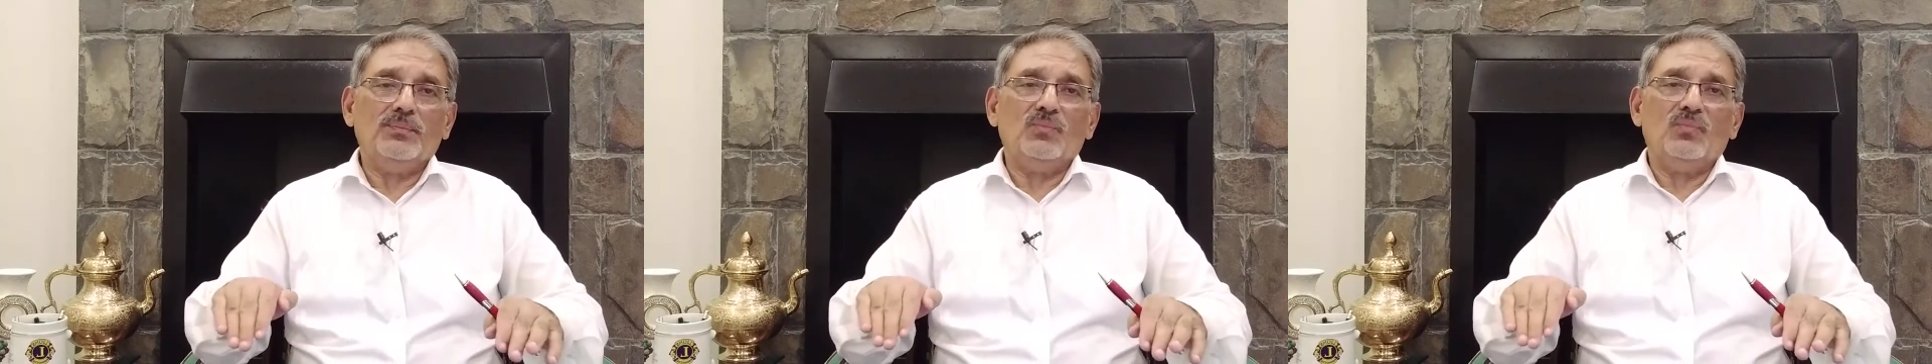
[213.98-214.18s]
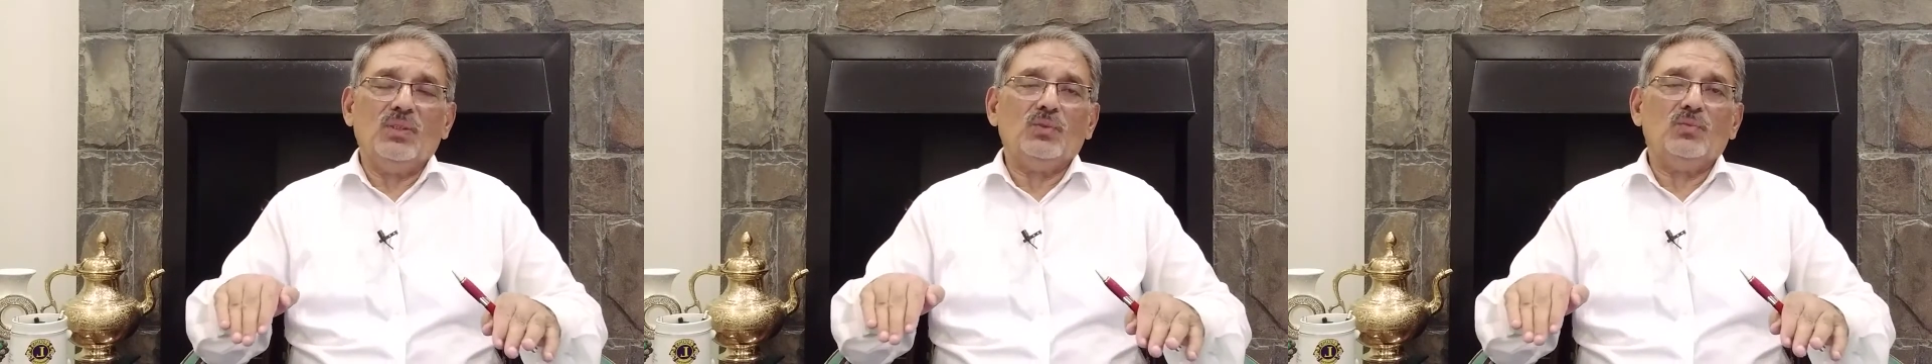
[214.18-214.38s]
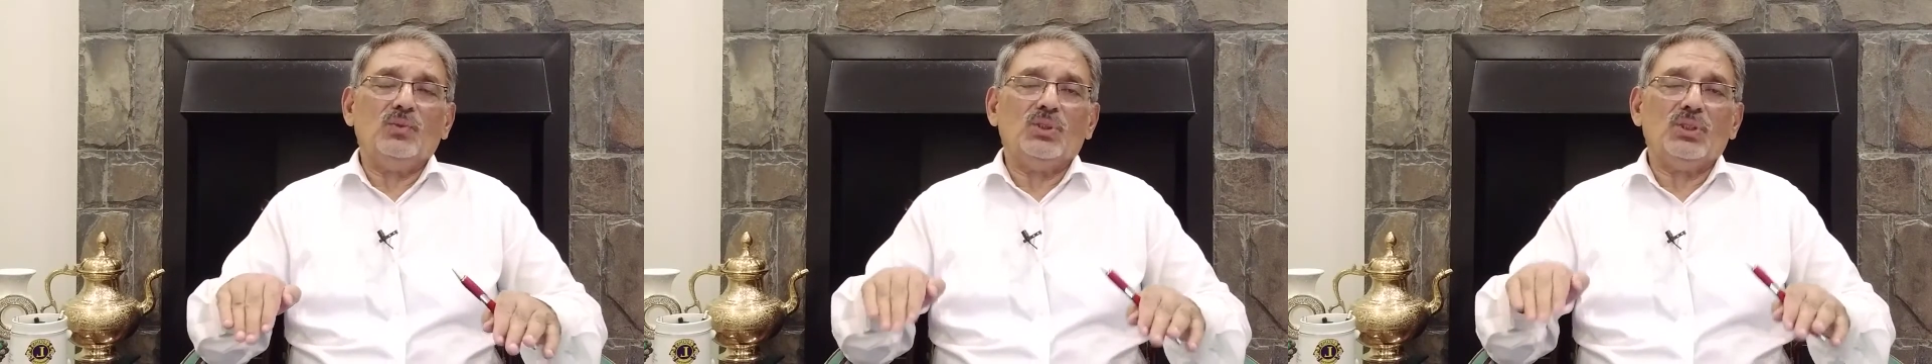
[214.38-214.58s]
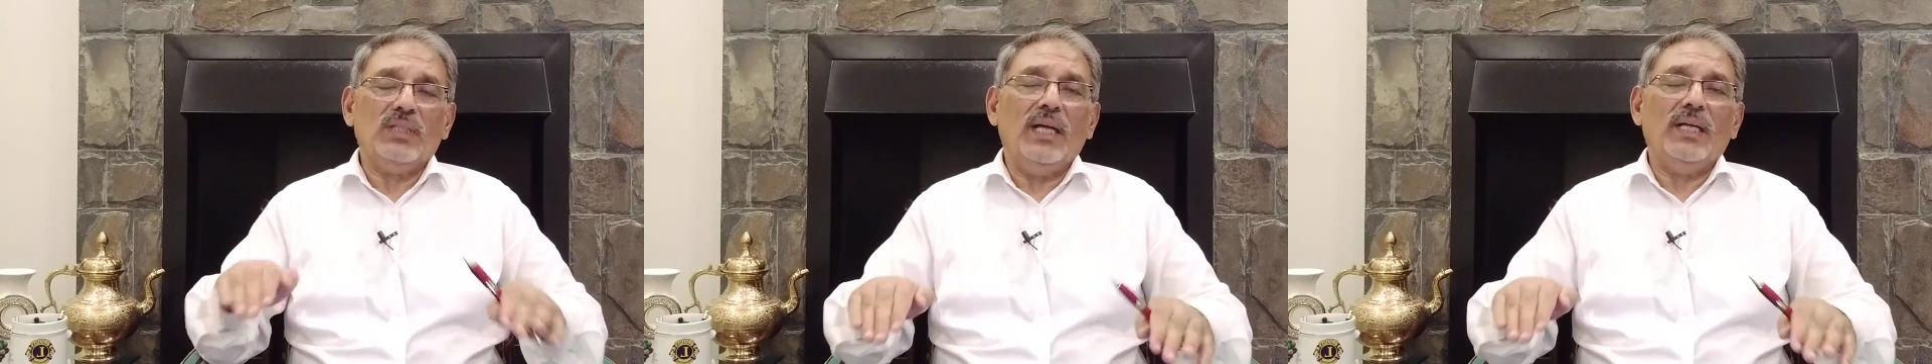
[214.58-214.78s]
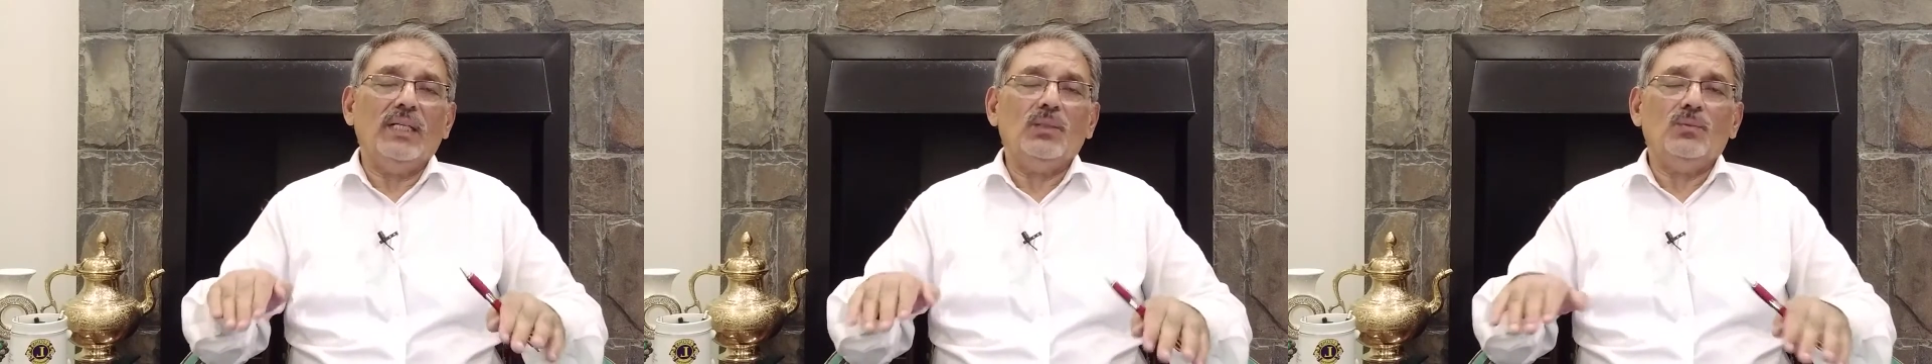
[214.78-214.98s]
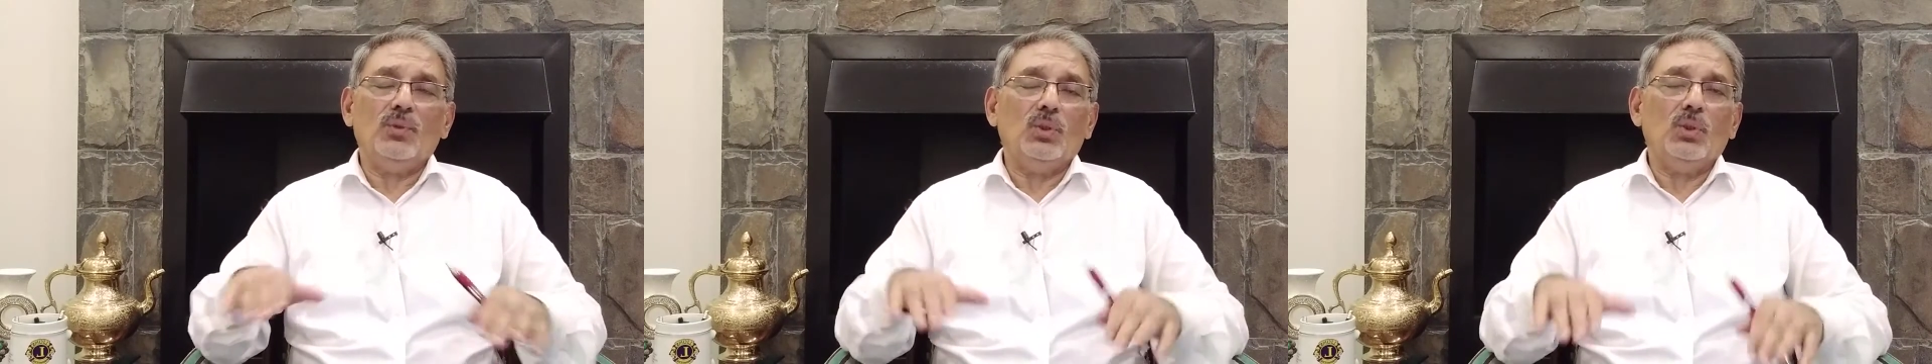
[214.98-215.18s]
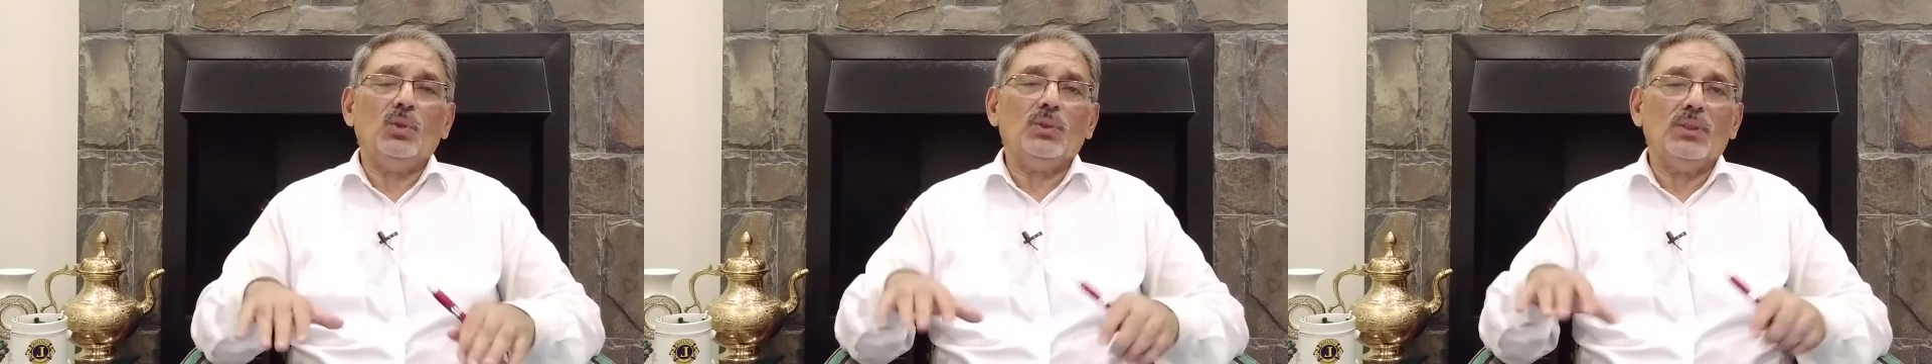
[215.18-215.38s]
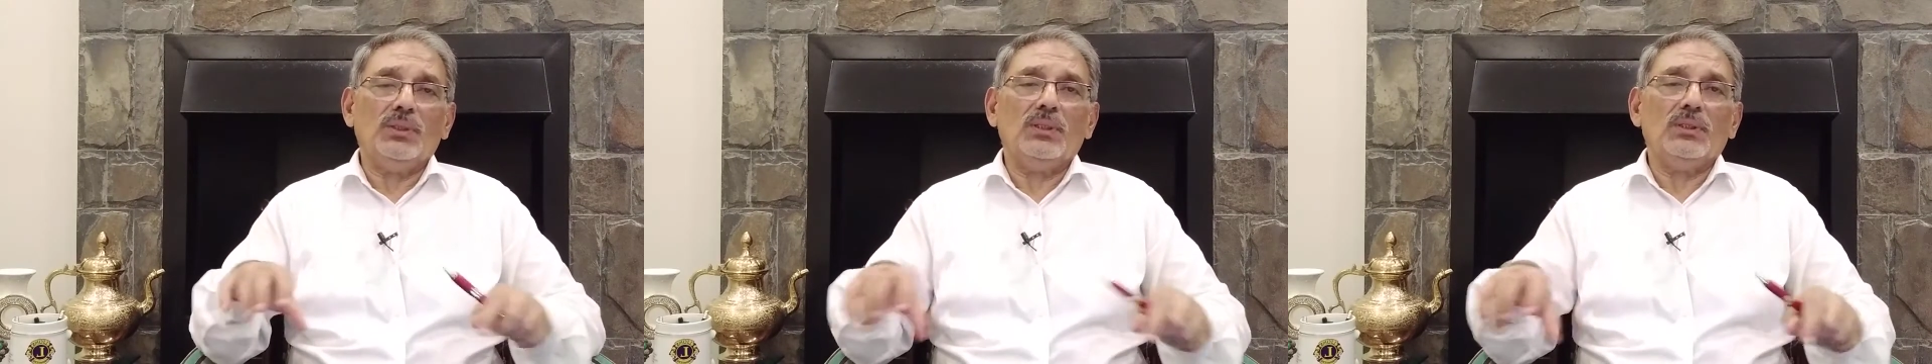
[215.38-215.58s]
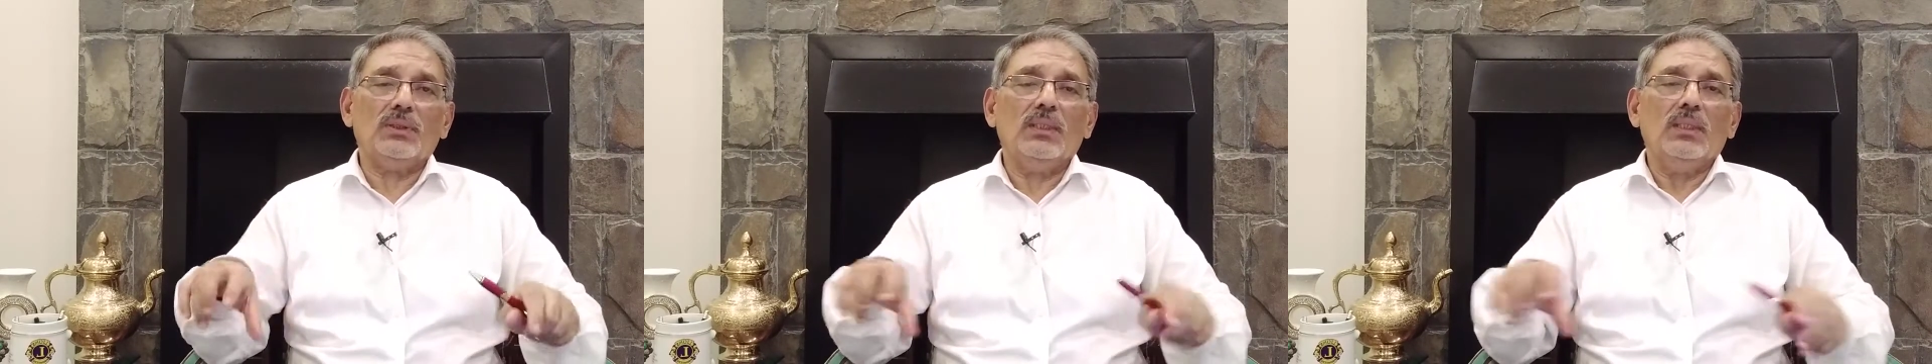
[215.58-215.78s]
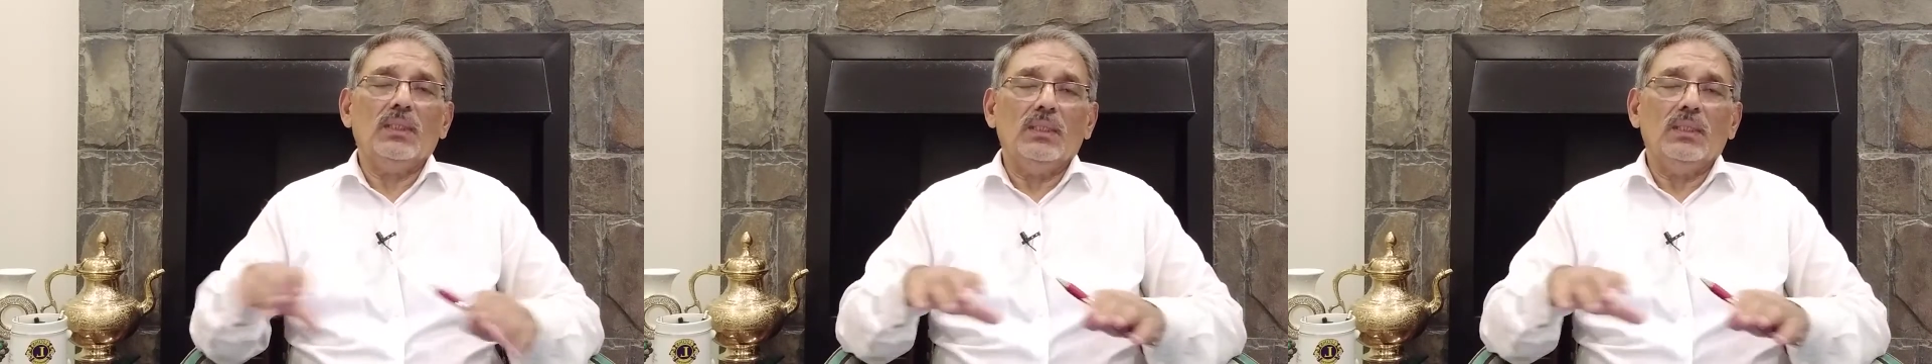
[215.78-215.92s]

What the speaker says: once we sign it, we know it is